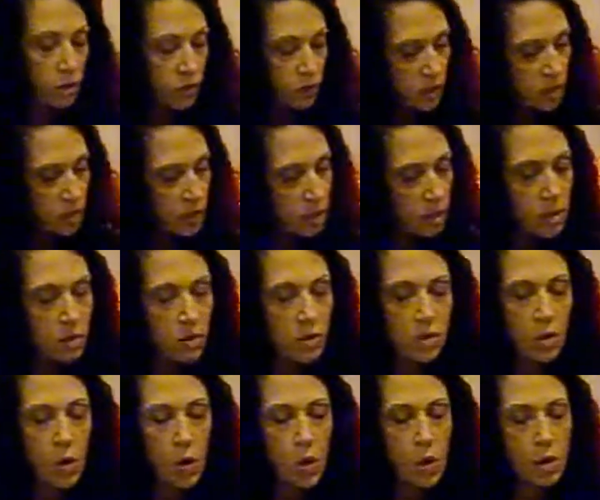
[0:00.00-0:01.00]
these
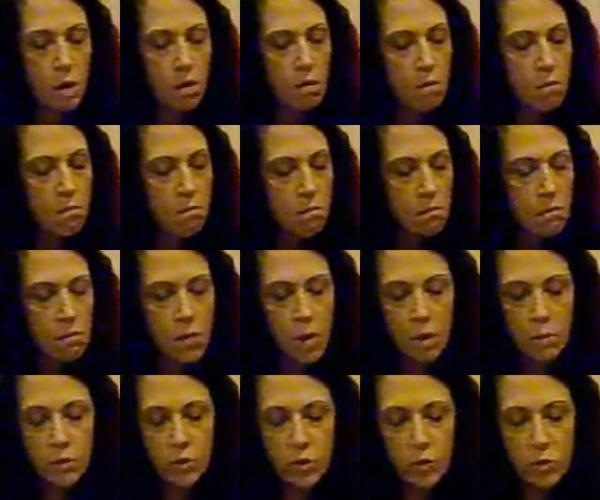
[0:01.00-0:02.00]
are
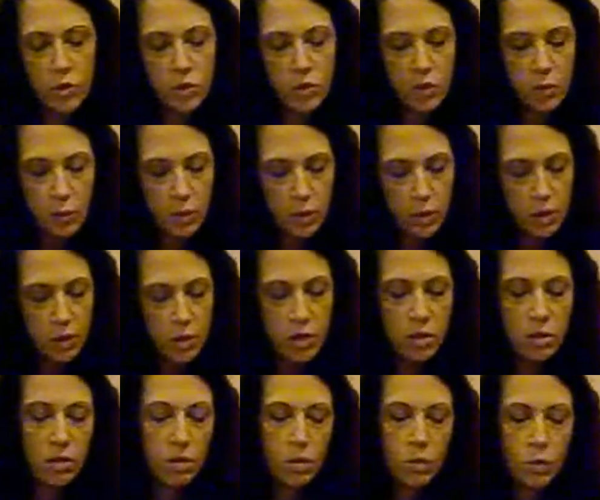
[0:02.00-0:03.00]
just
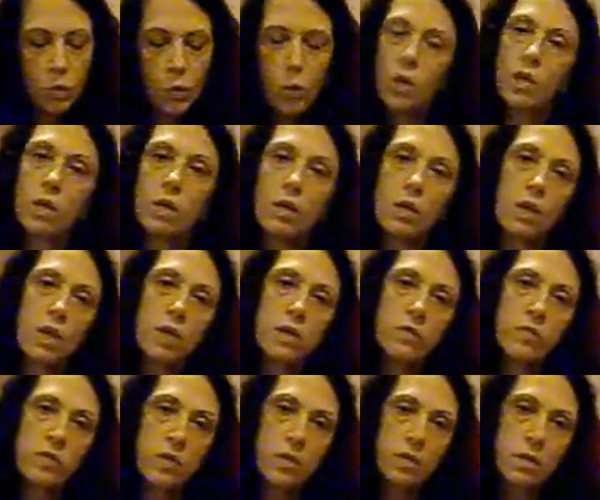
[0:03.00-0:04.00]
purchased work gloves
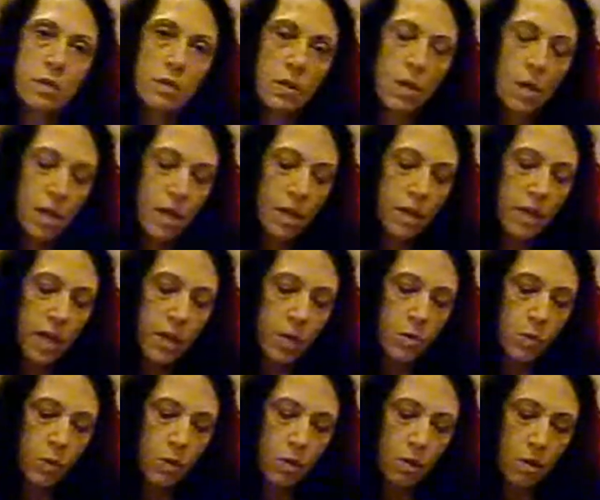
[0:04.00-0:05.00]
that
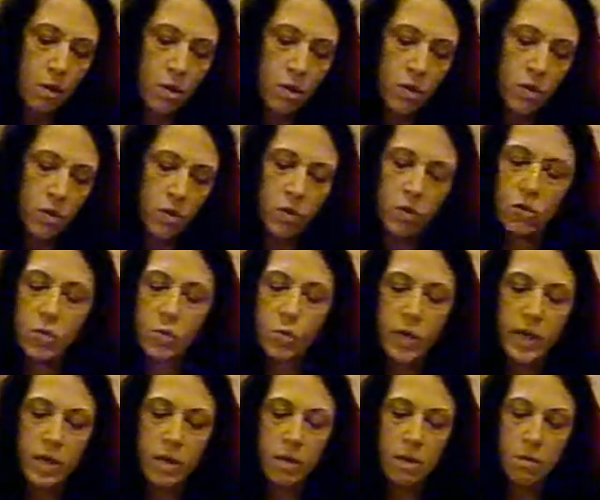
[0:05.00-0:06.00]
were
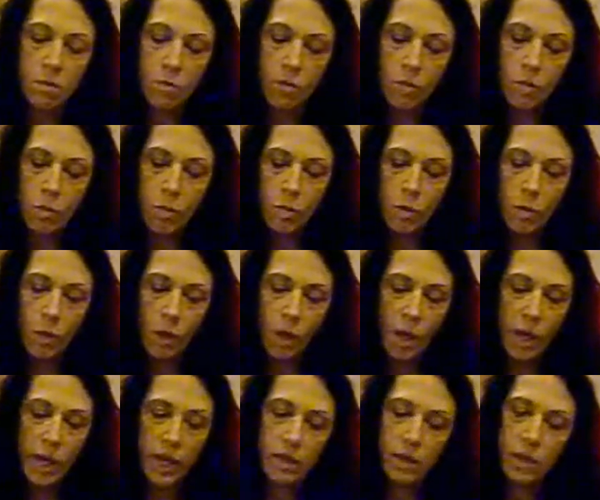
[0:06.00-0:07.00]
suede,
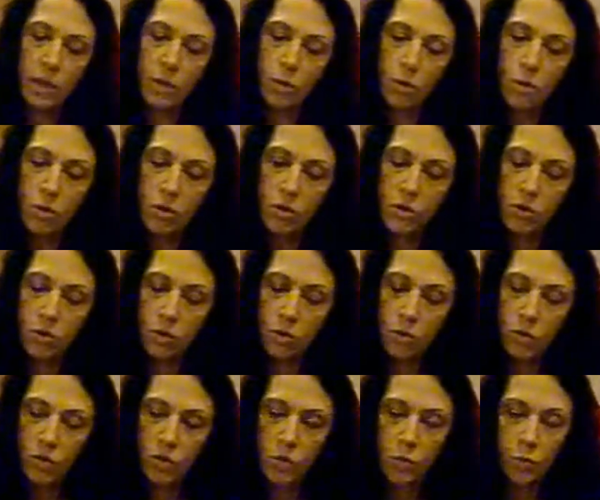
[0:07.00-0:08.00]
and they were also
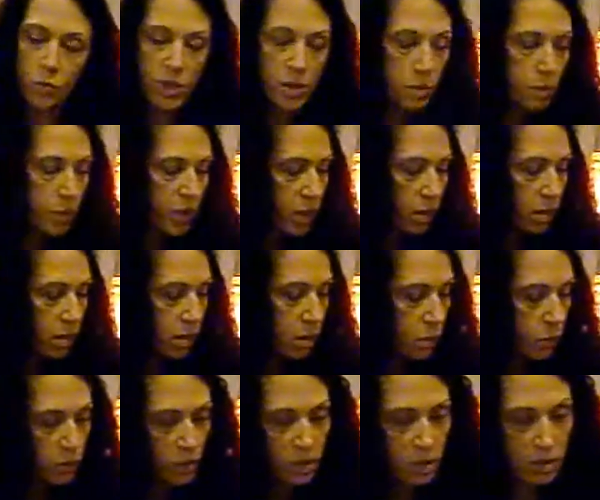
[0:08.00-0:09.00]
spray painted with
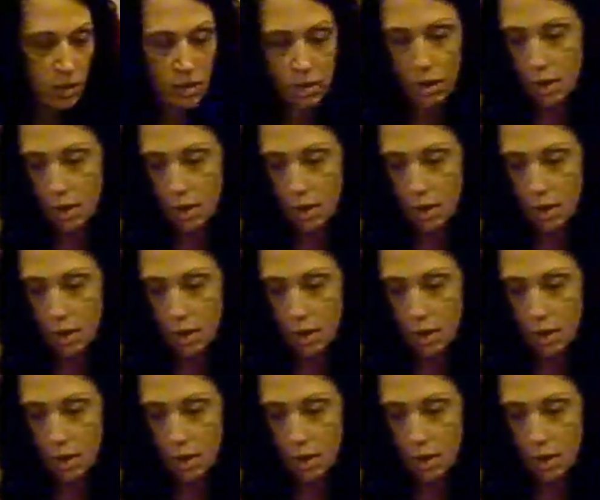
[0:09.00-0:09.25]
the same